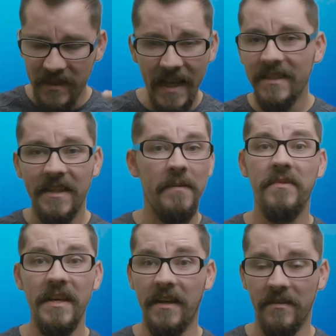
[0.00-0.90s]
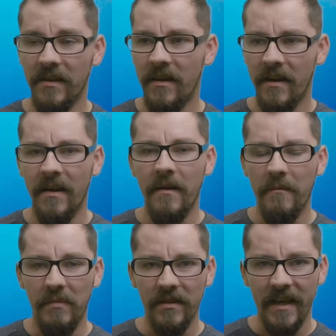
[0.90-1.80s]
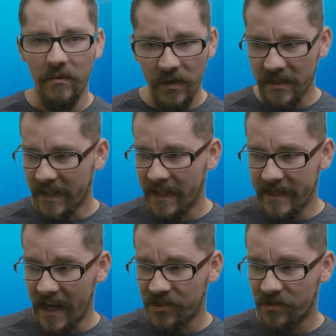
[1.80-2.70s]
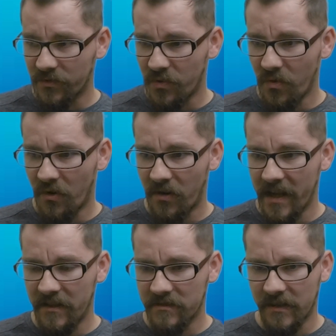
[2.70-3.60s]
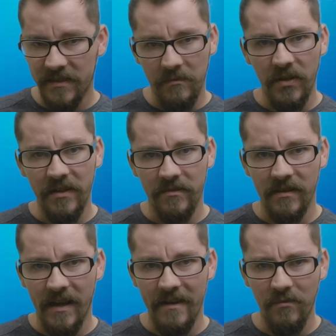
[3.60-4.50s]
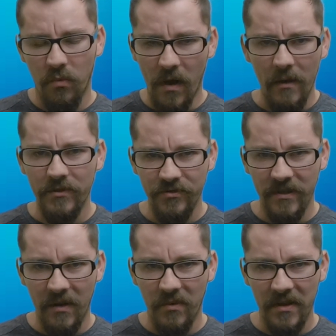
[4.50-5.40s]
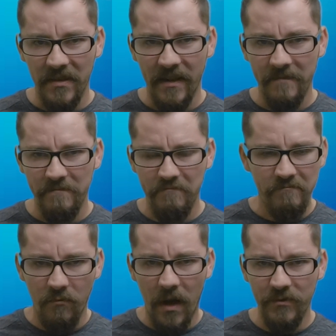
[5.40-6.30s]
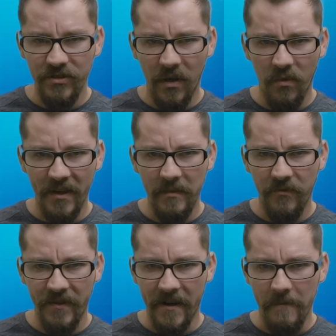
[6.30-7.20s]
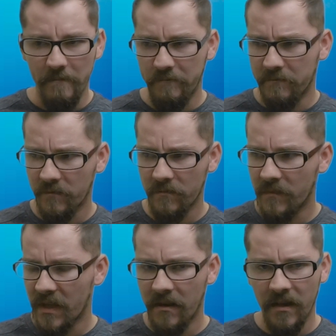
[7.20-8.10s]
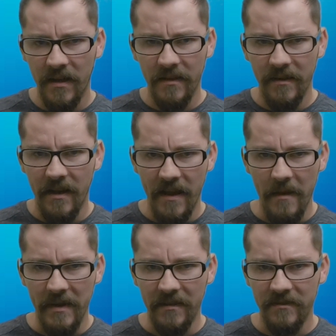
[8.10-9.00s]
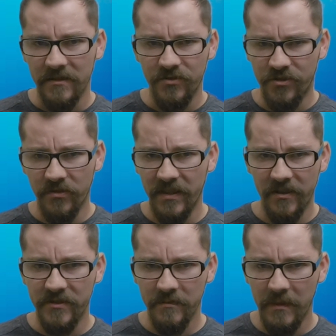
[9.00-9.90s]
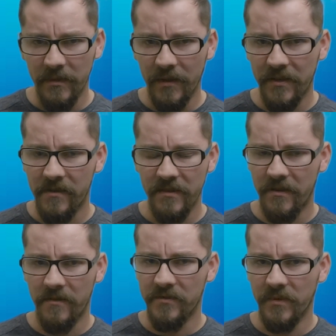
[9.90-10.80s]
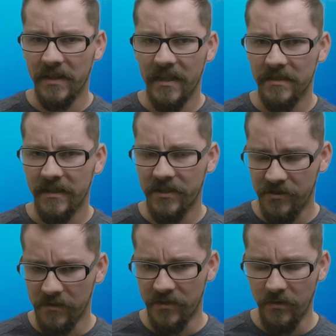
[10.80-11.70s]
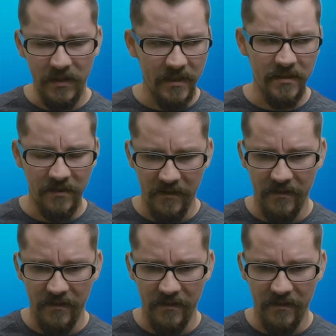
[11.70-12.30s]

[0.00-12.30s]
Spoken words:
things that I'm thinking. But when it's a national tour and there's lots of money on the line, why would you not want it to be fair? I mean, surely there's some people out there that are doing things that they shouldn't do with disc